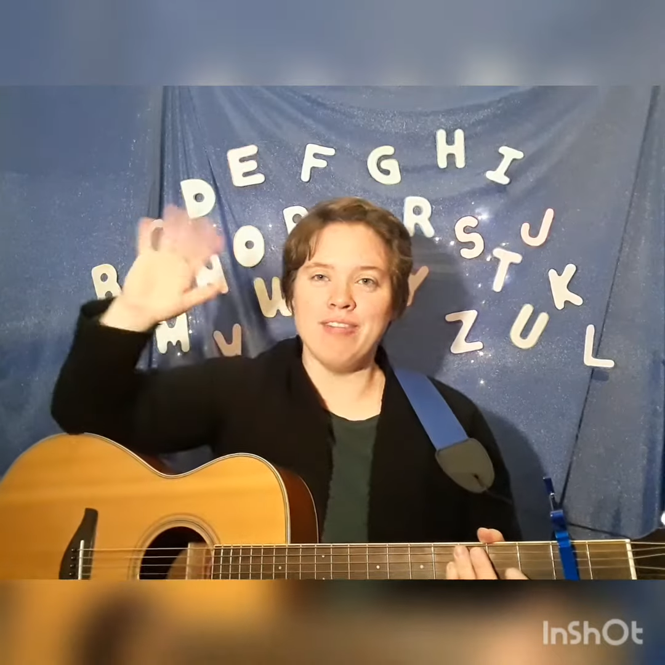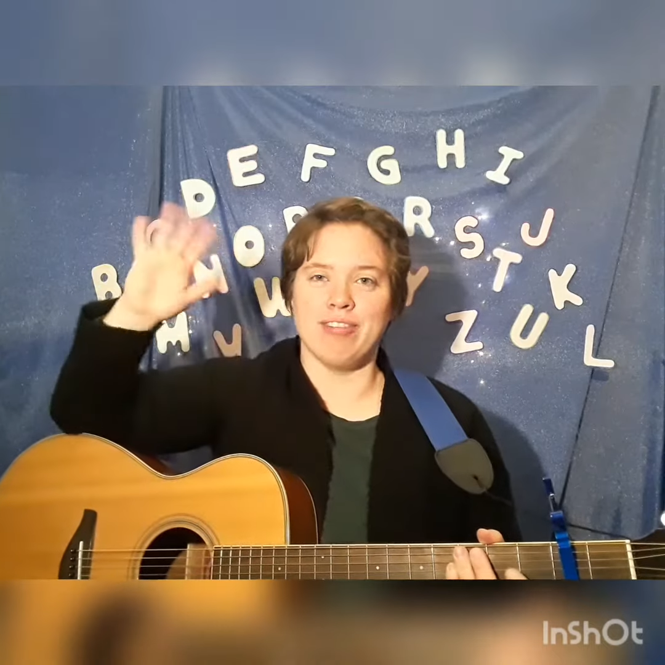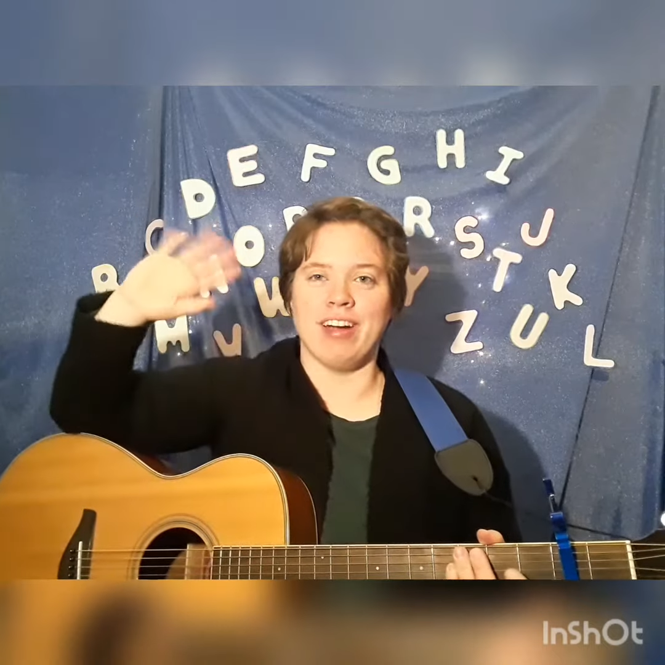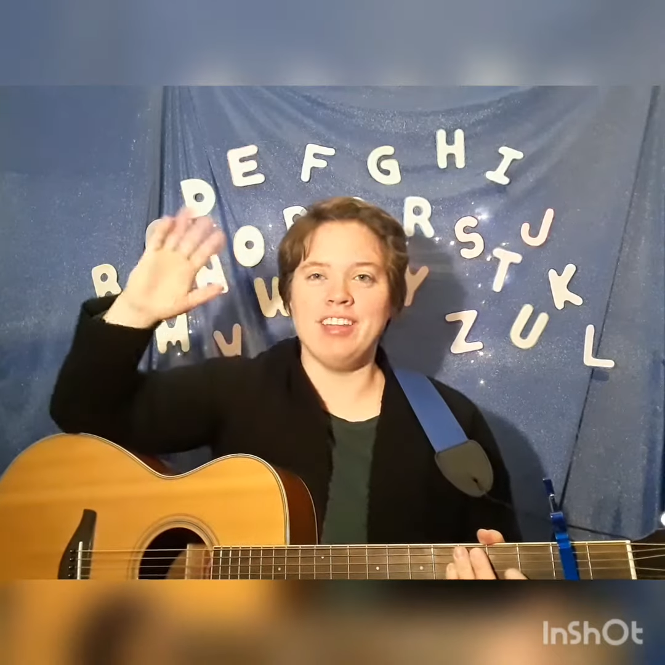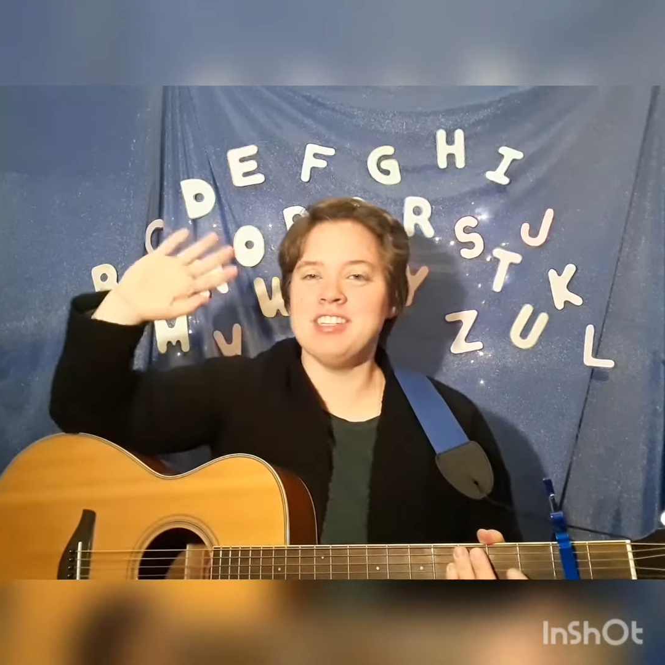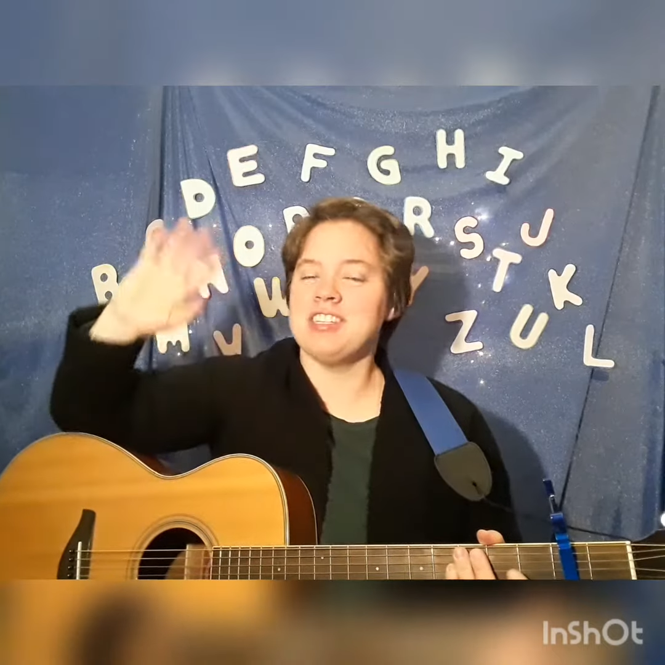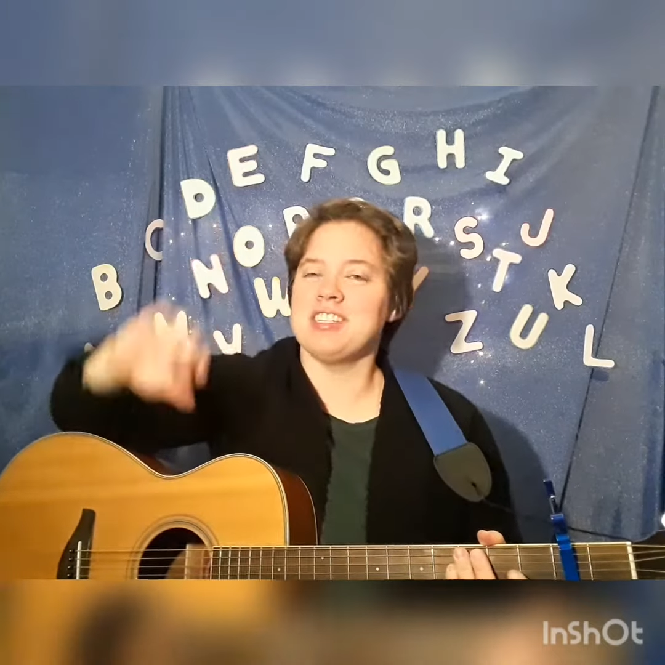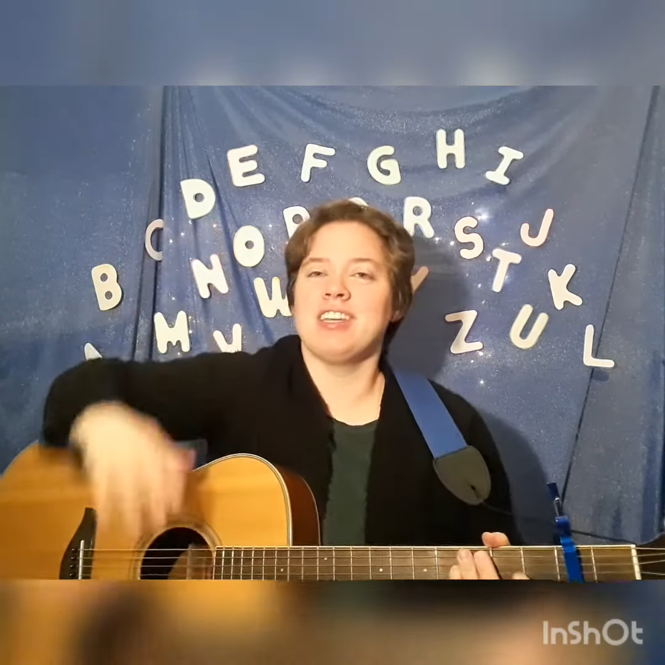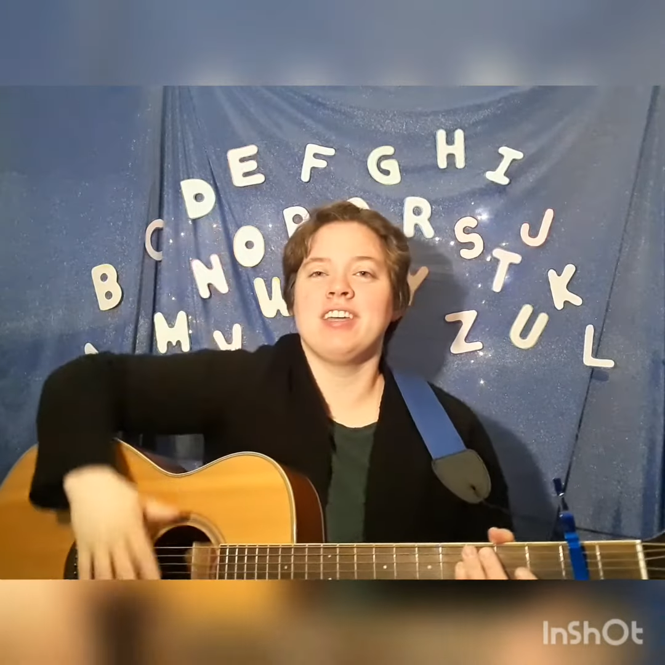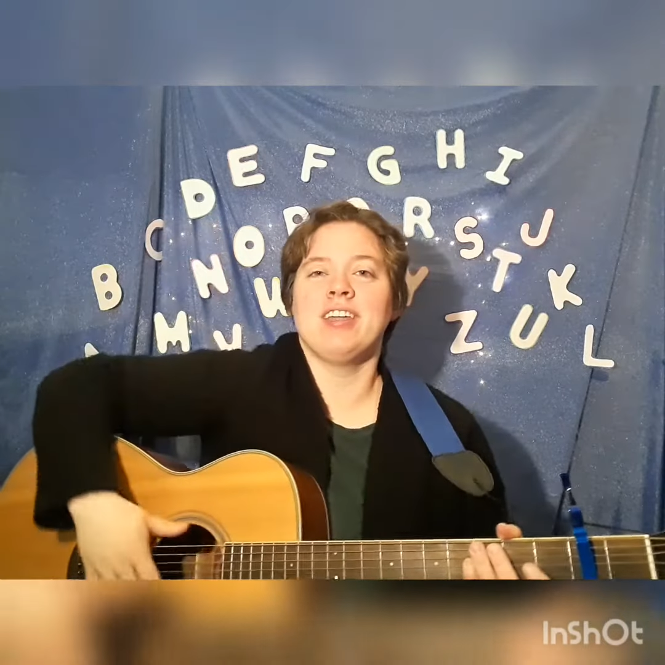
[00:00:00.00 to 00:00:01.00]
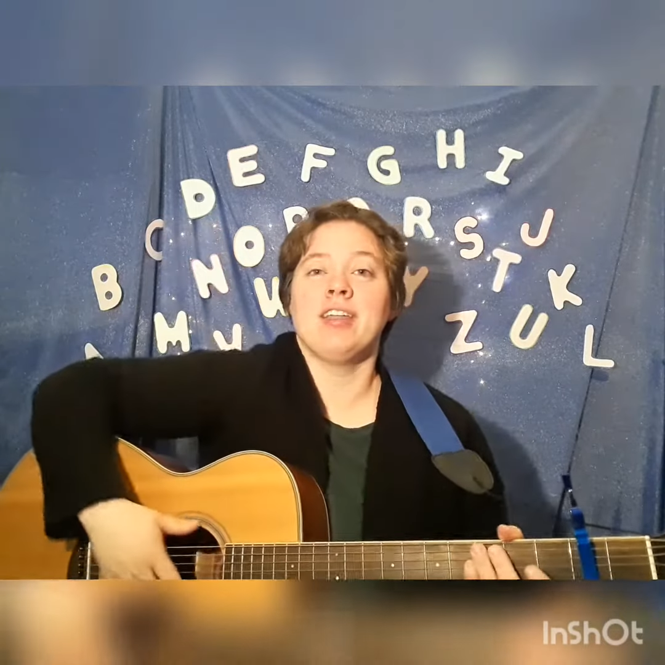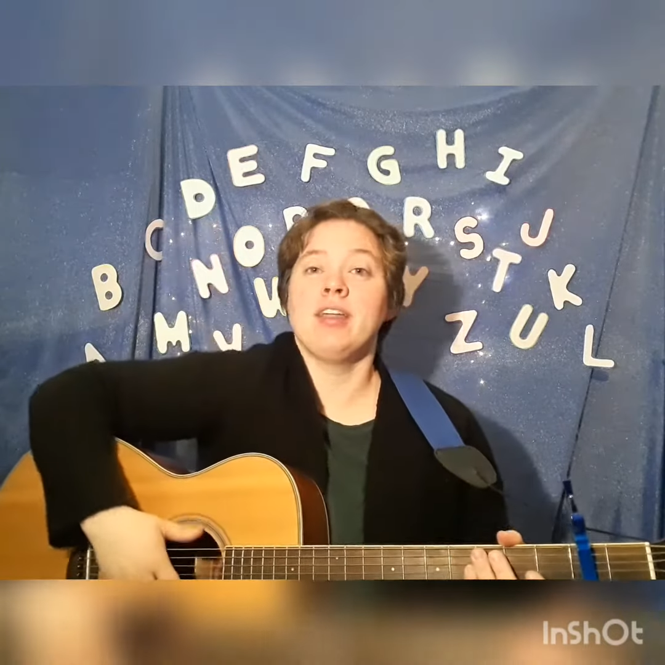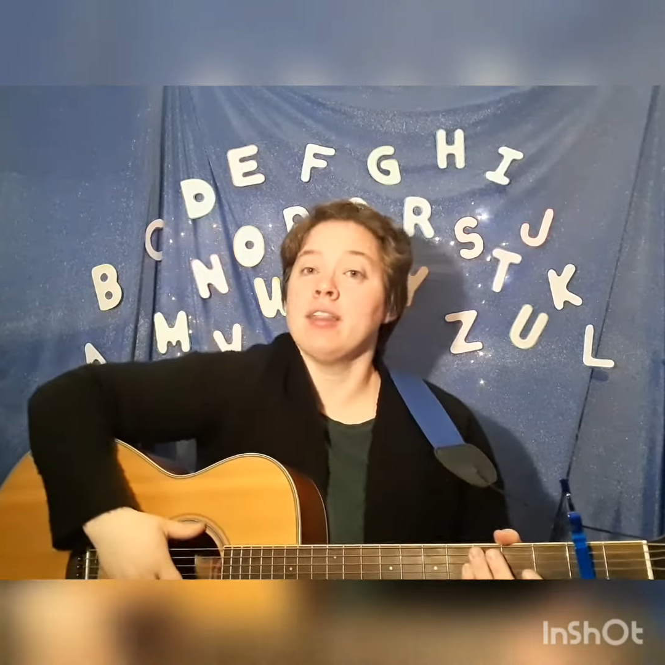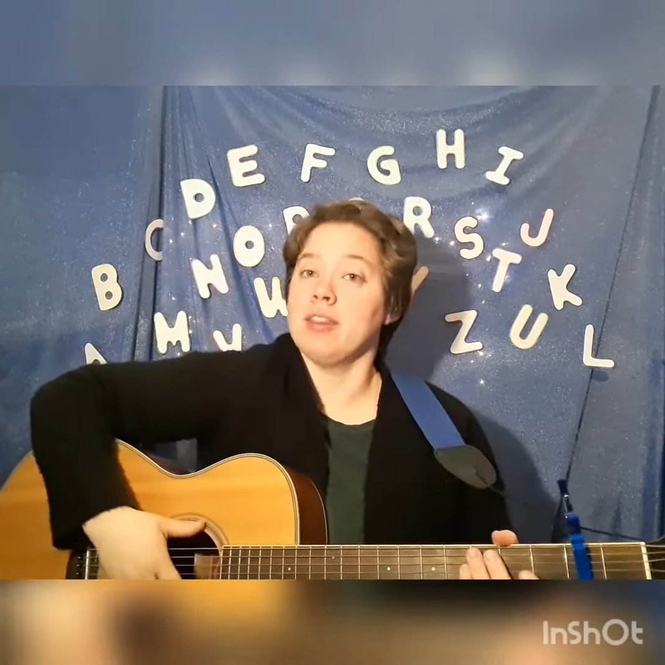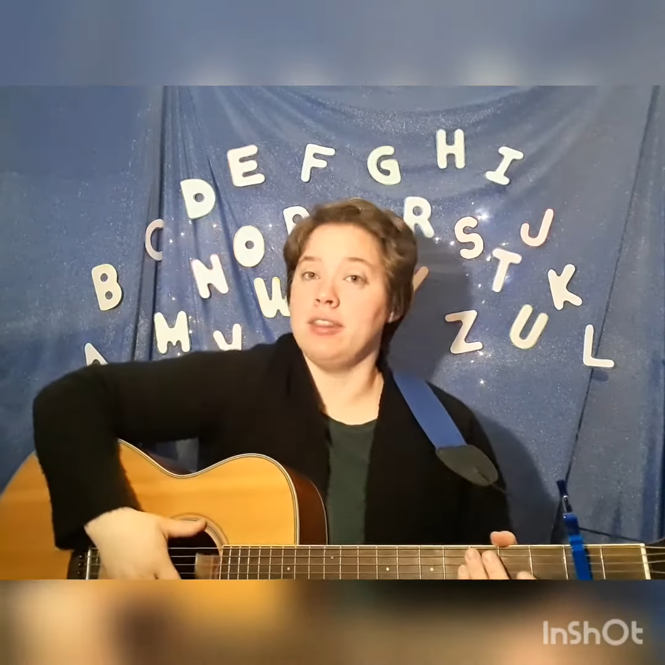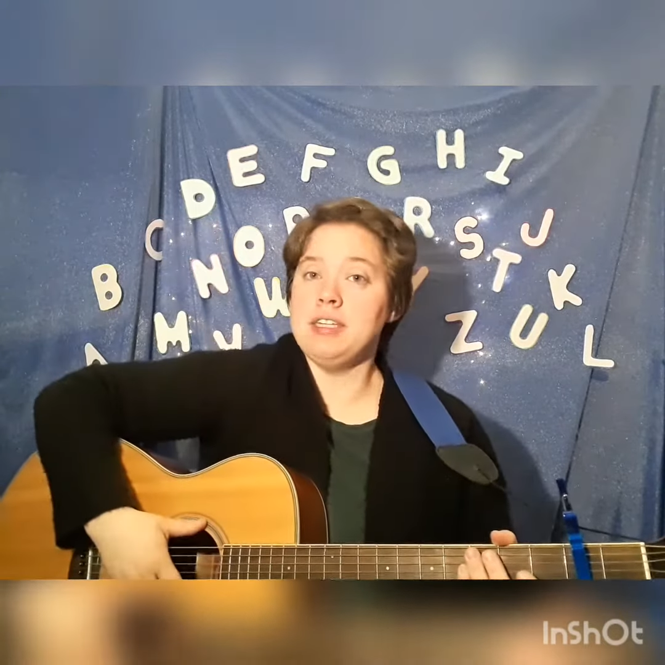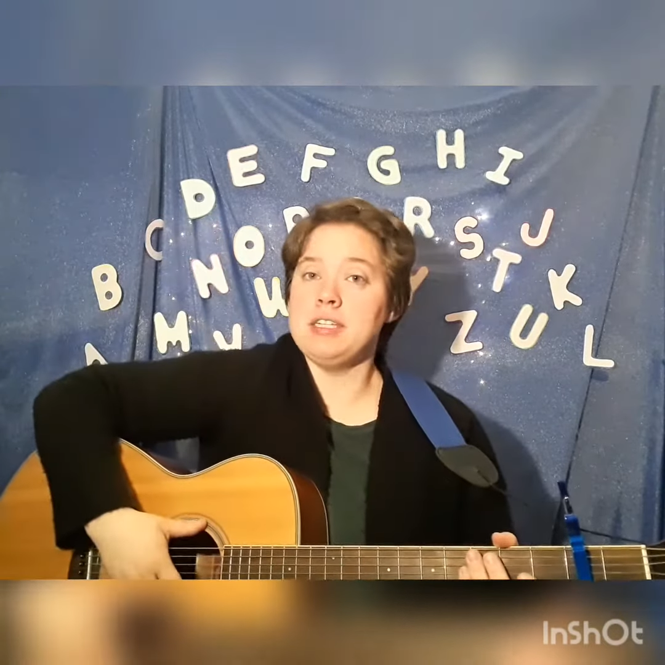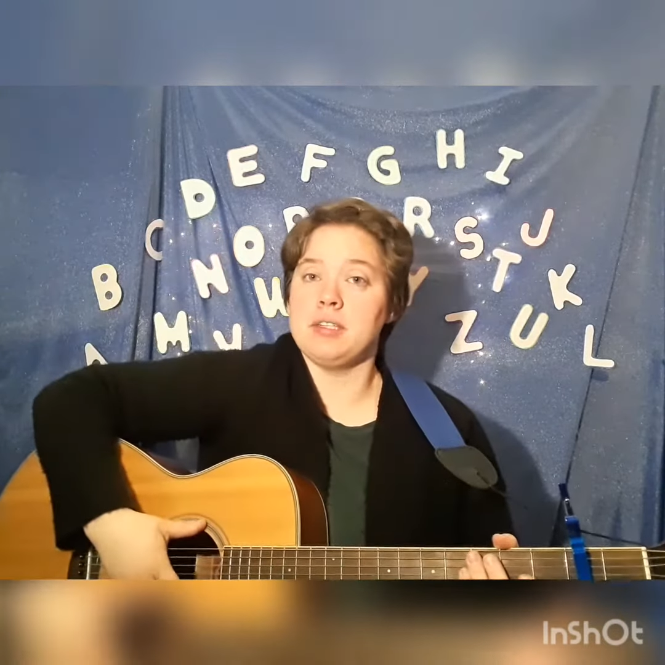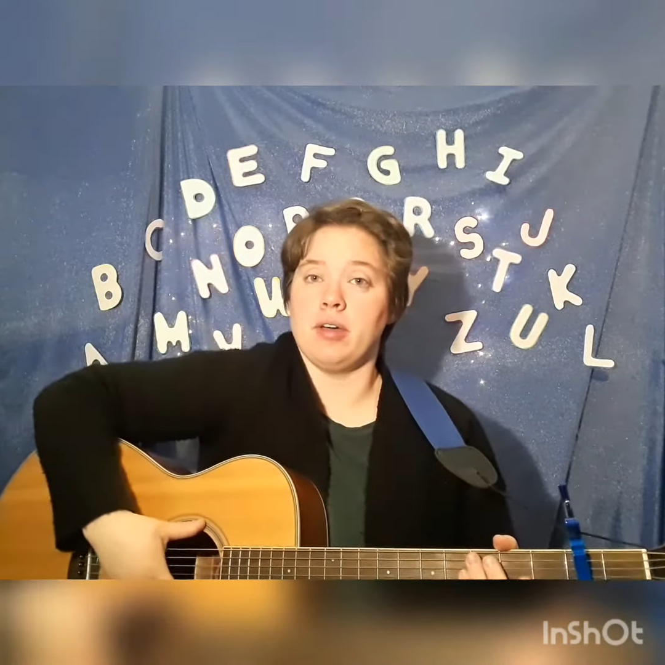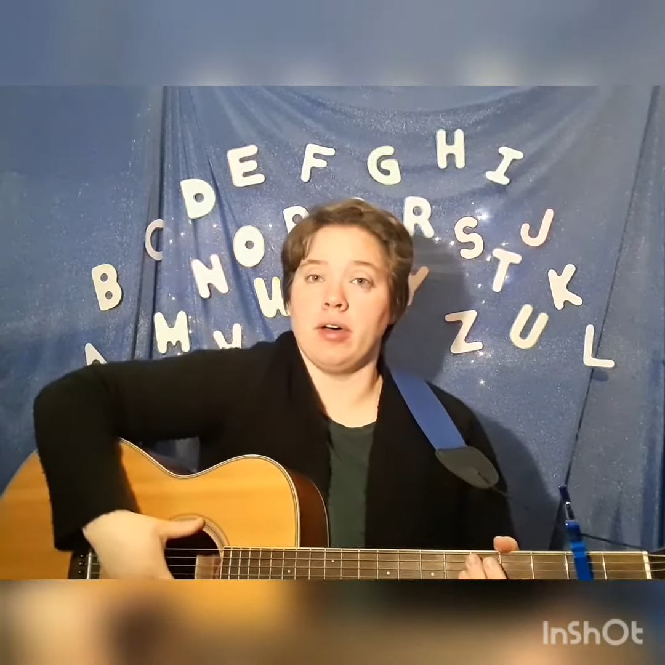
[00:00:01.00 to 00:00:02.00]
friends,
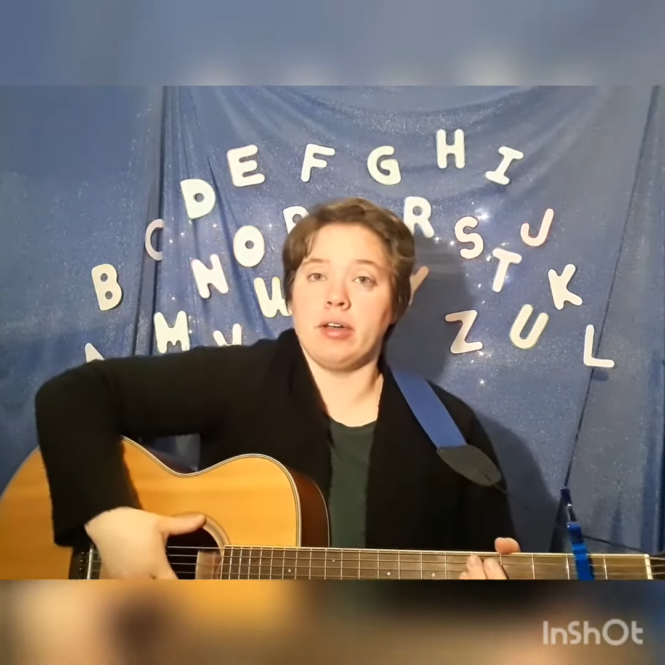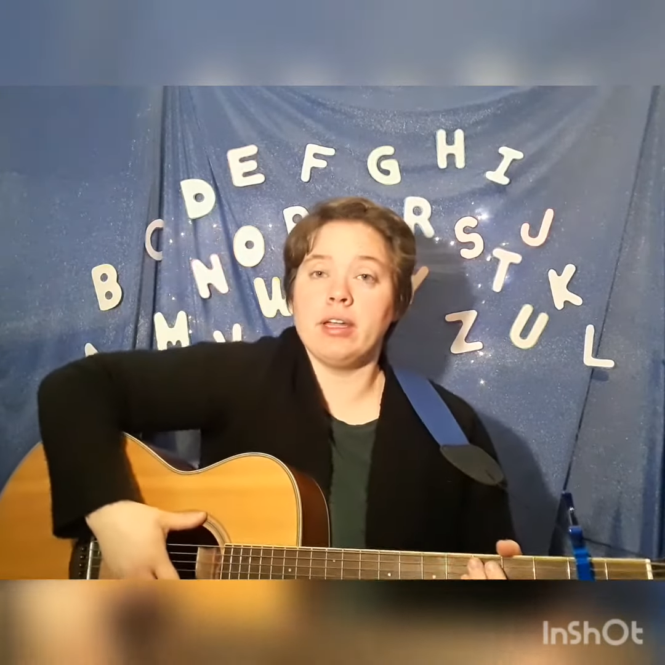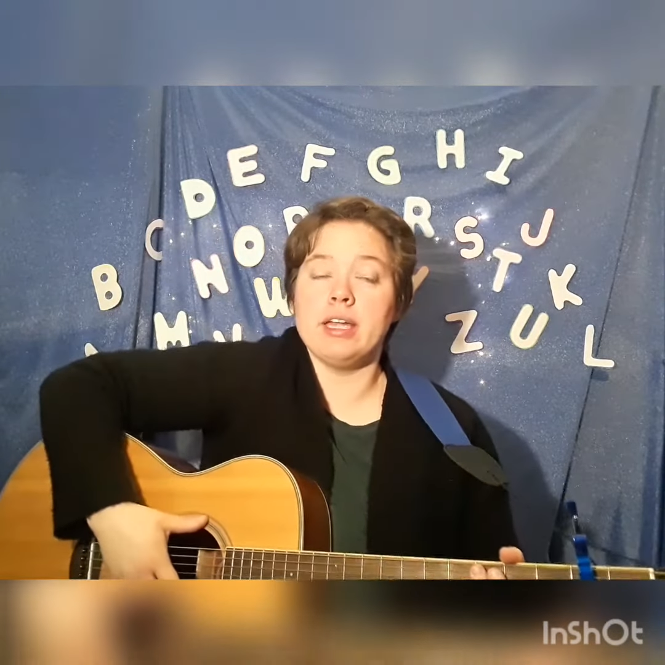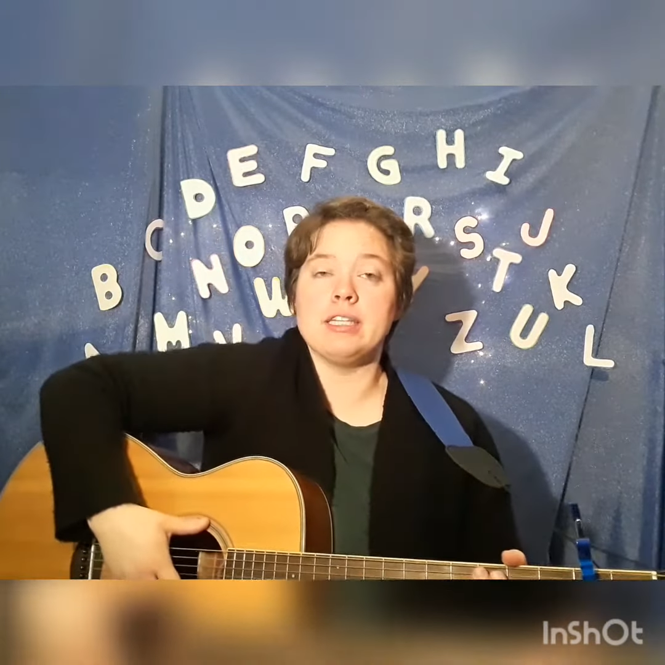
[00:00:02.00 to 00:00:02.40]
this song